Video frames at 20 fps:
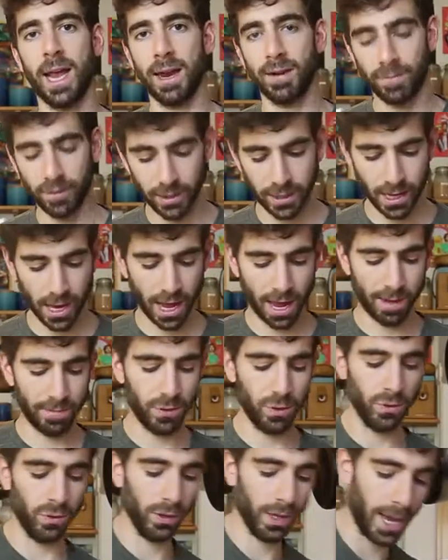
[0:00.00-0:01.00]
every time
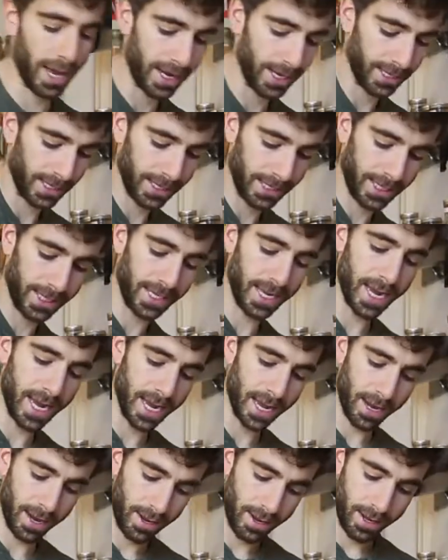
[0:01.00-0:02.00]
you let it
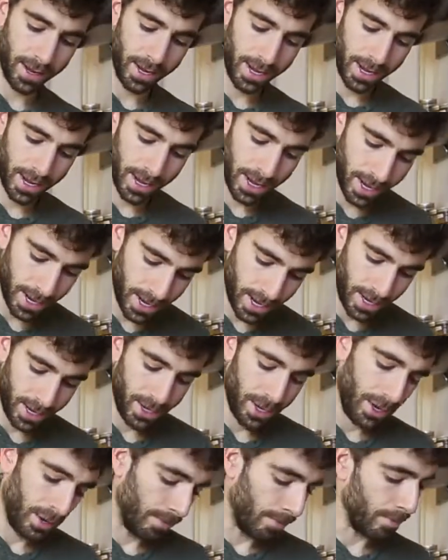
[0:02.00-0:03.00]
sit,
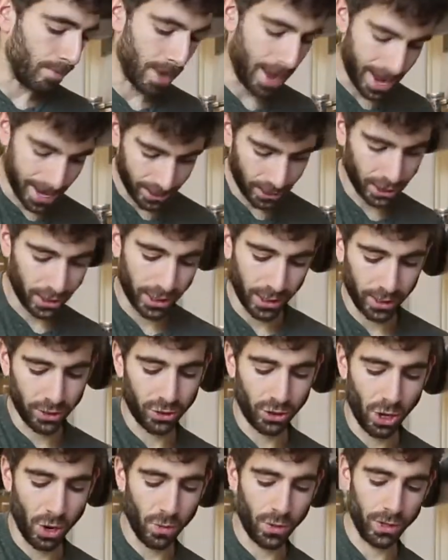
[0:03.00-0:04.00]
magic
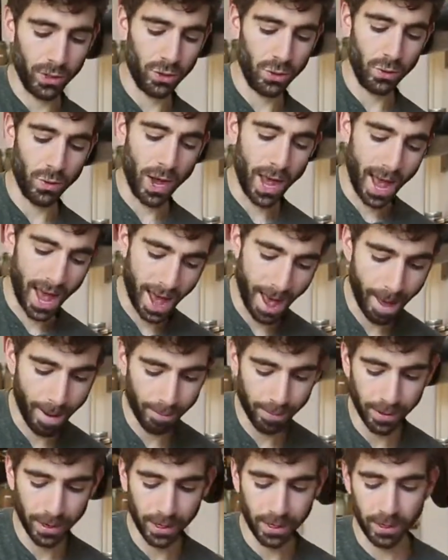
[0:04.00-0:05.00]
is going to
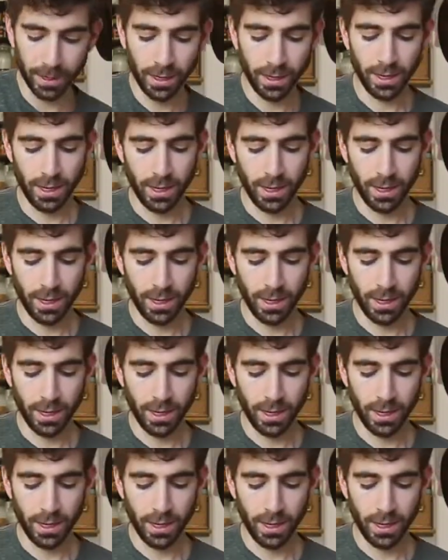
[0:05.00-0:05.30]
happen.